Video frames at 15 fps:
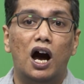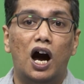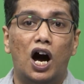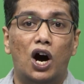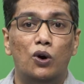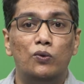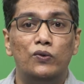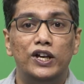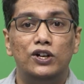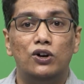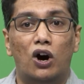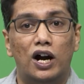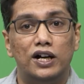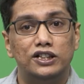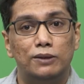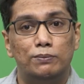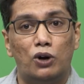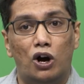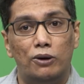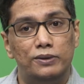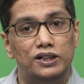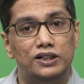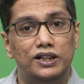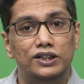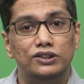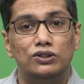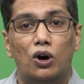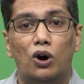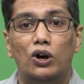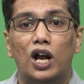how we got the probabilities
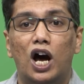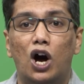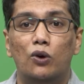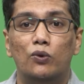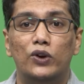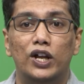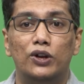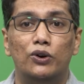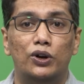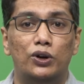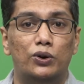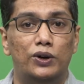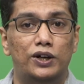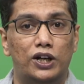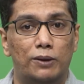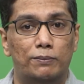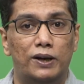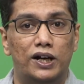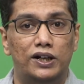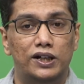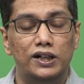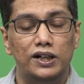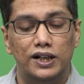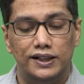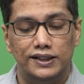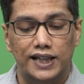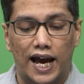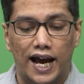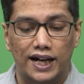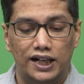or how we are going to interpret it
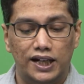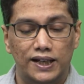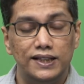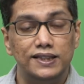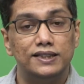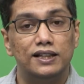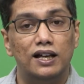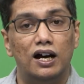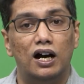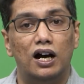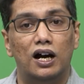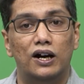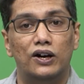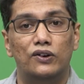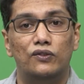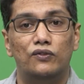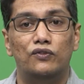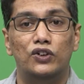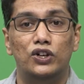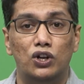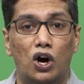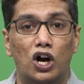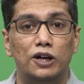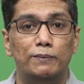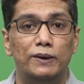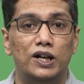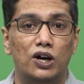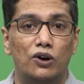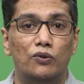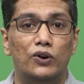that is uh, will not be
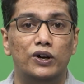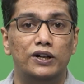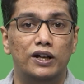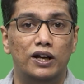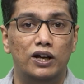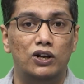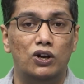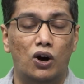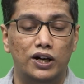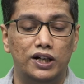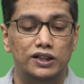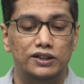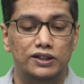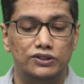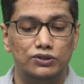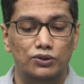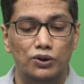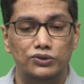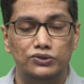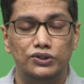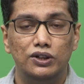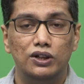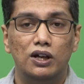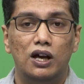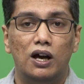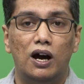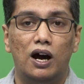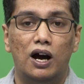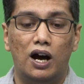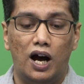covered a lot in this course.
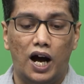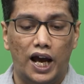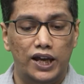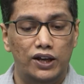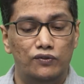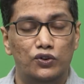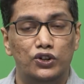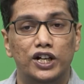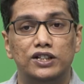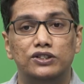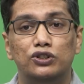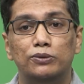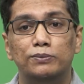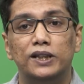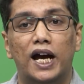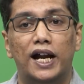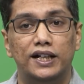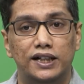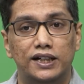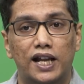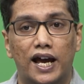Uh, I would assume that it